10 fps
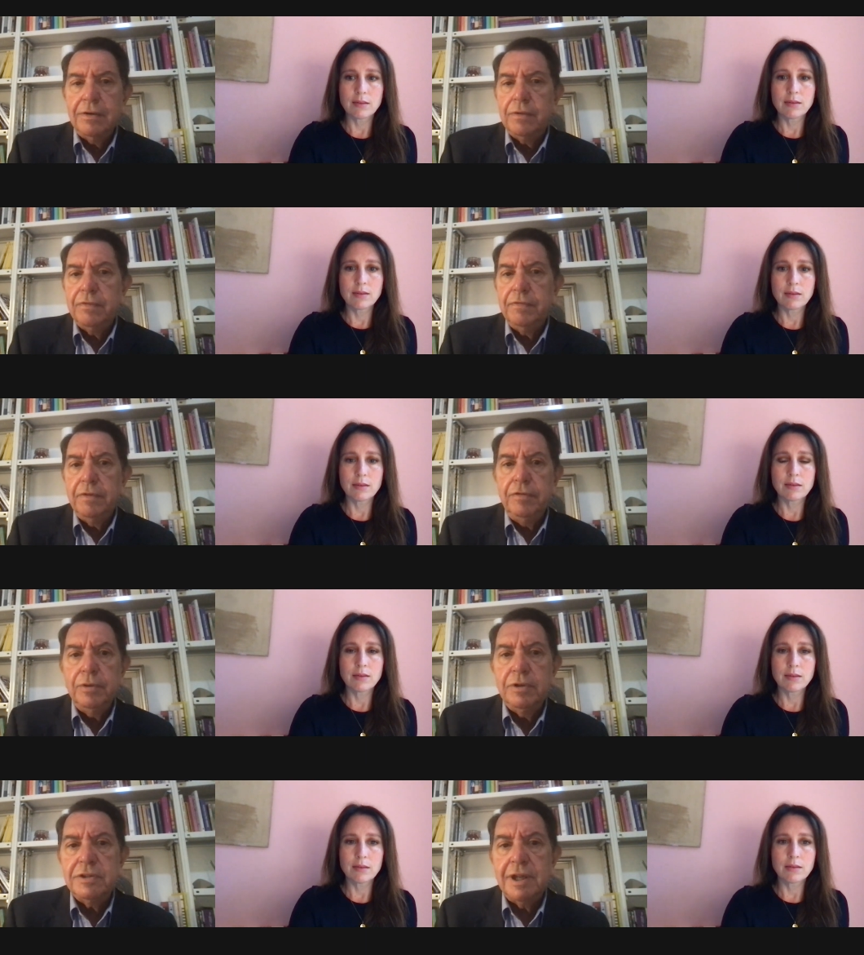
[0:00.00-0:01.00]
Speaker 1: uh, our
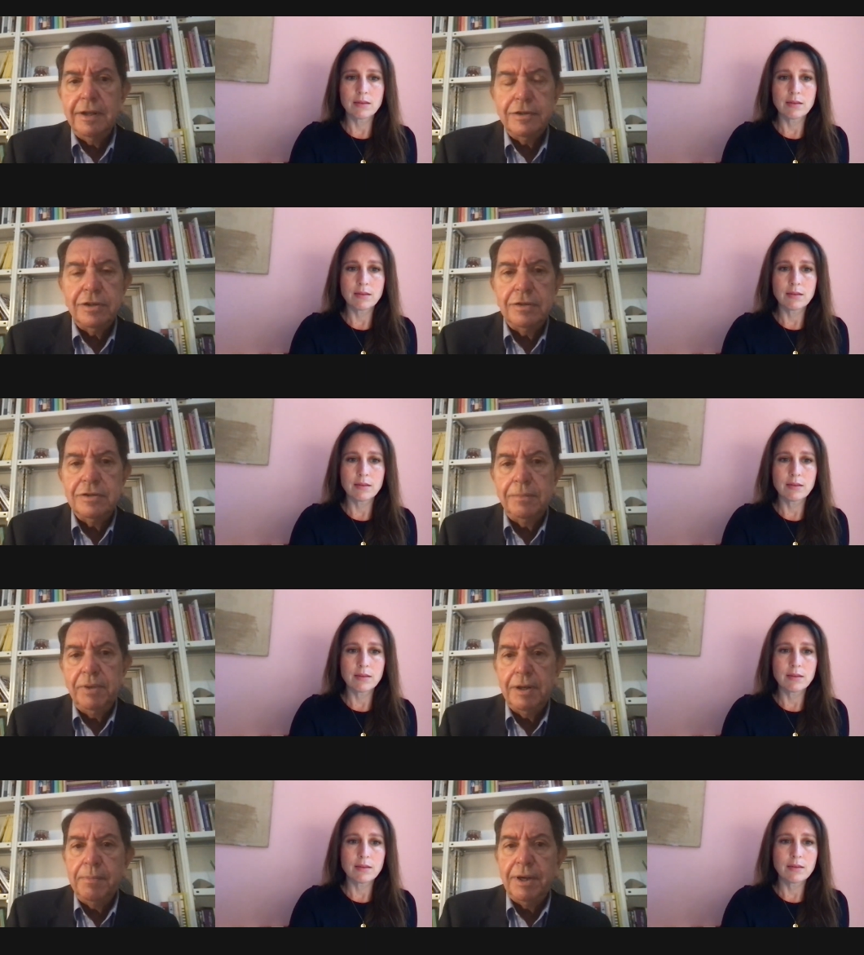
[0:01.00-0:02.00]
viewers and
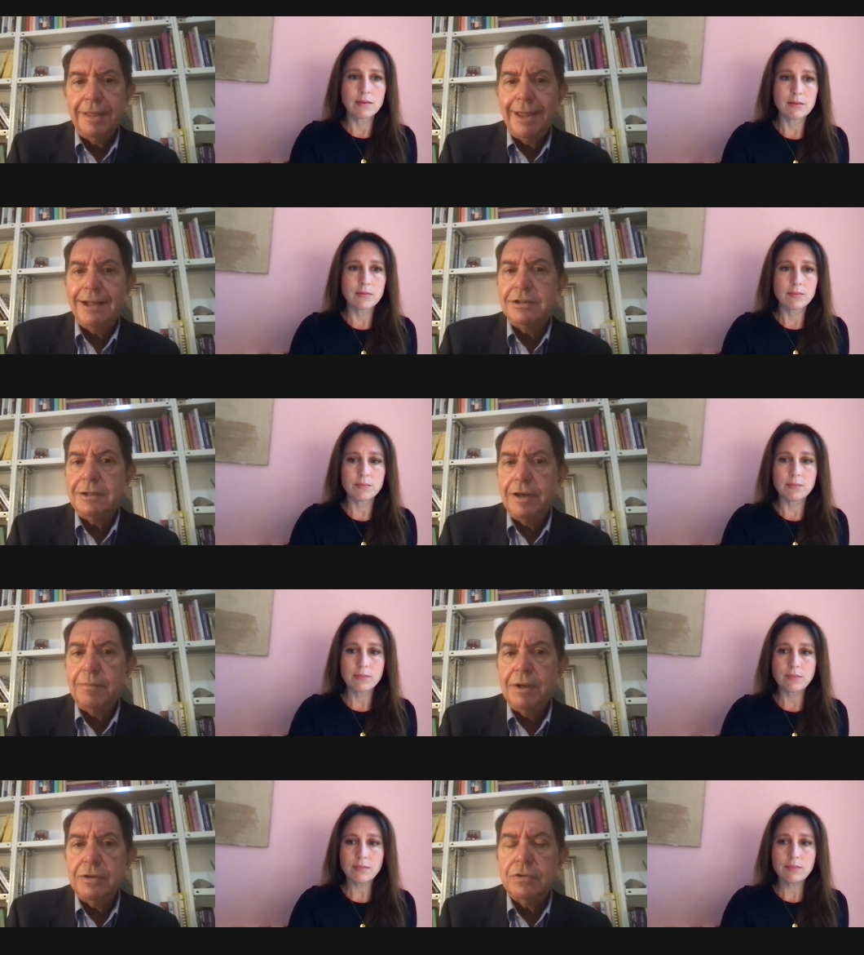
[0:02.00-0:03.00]
listeners a bit about that
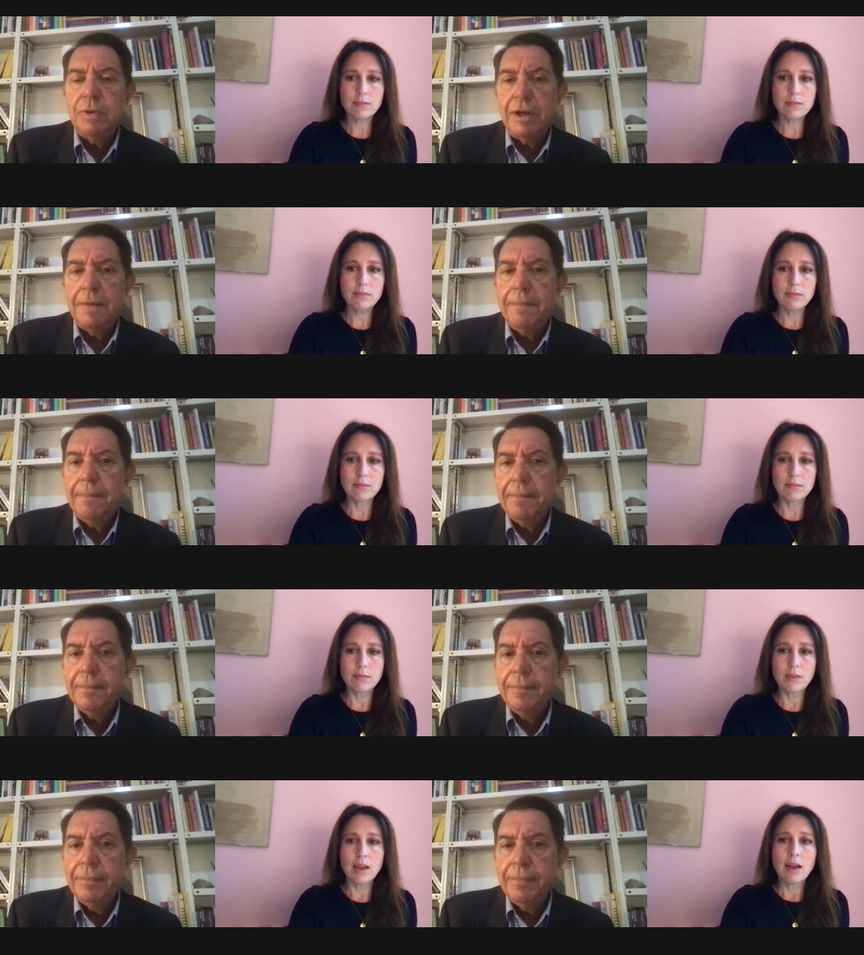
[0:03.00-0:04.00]
statement as well?
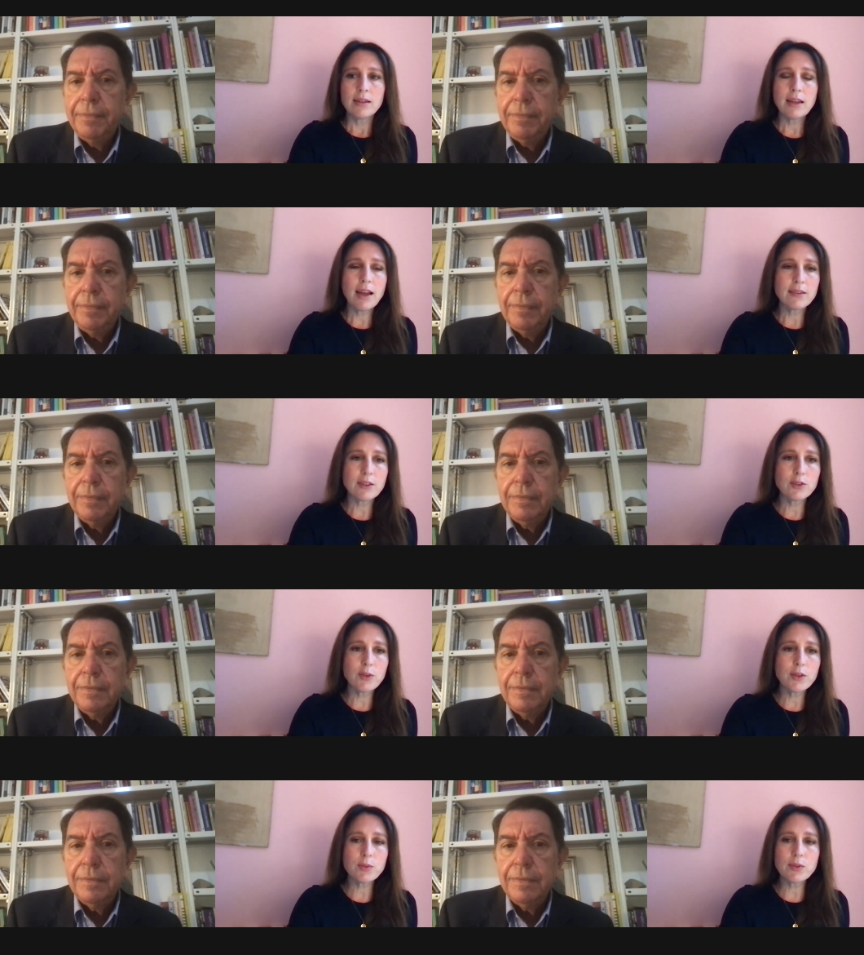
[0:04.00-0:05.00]

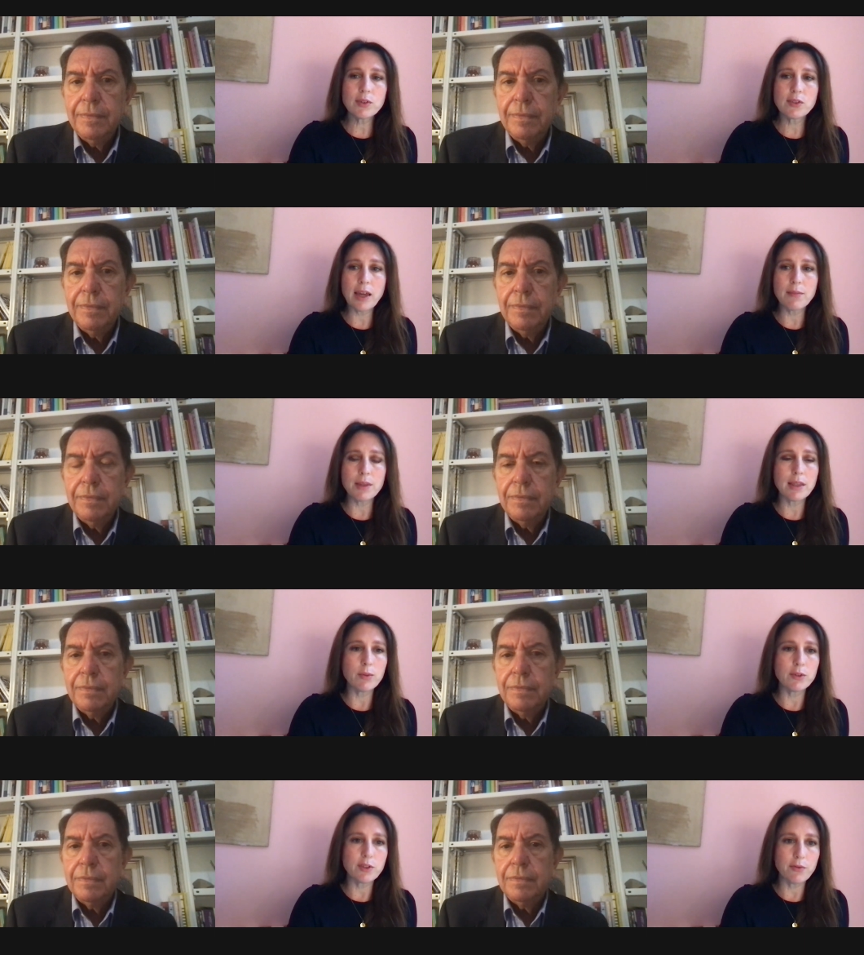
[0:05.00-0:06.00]
Speaker 2: Yes. So this was a statement
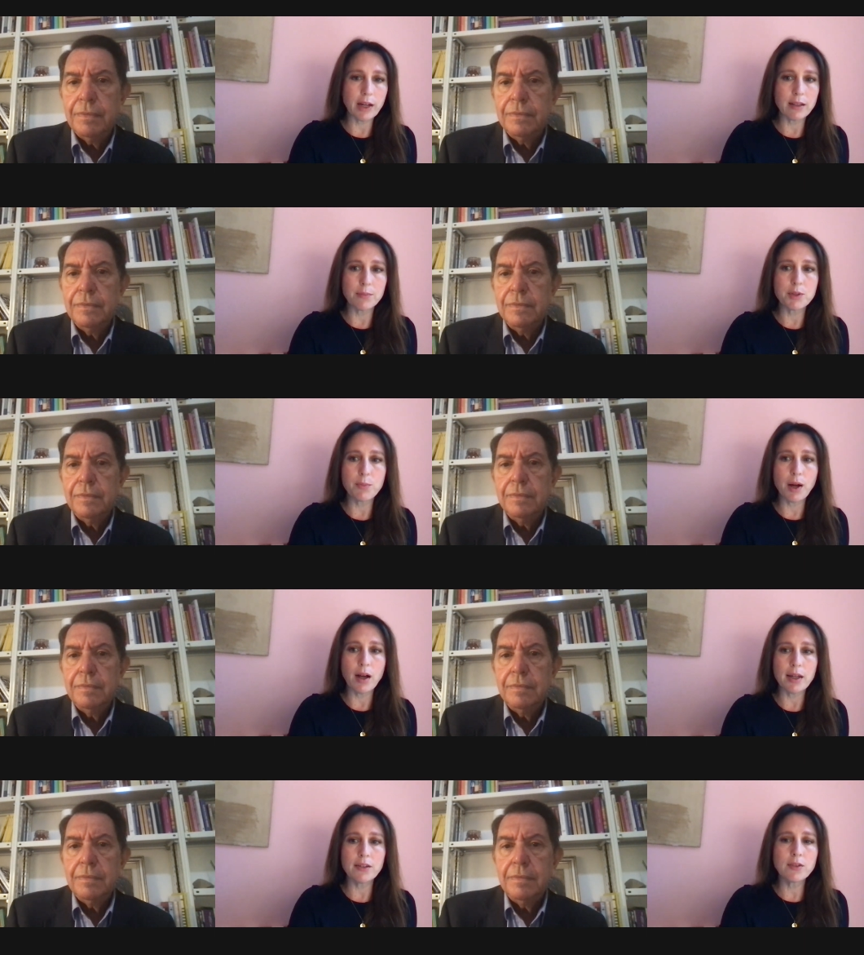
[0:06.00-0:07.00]
that was developed
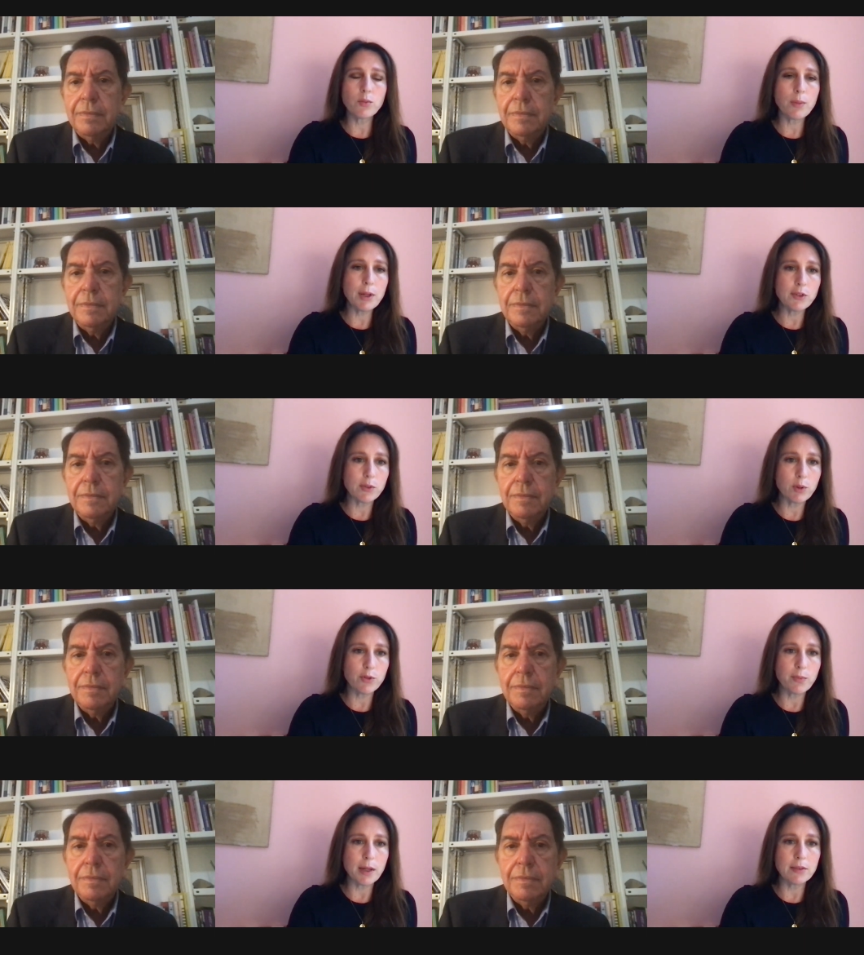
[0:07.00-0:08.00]
by it's a women's
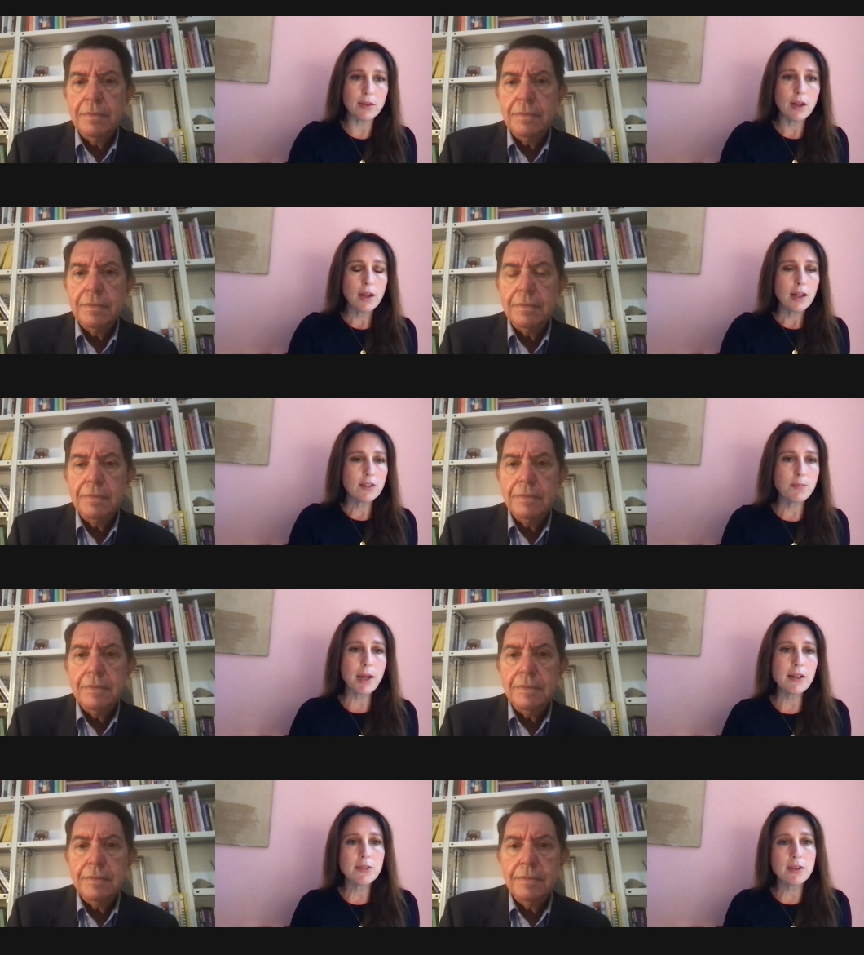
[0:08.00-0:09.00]
movement. It's
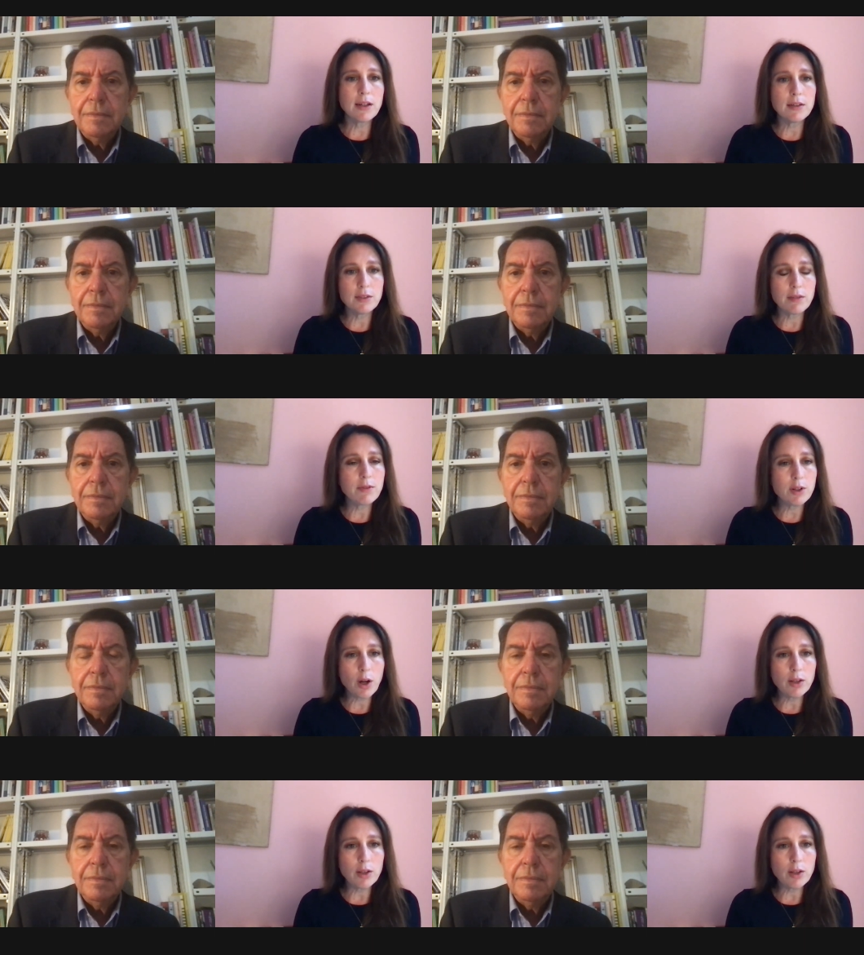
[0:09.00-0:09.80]
based in Denver,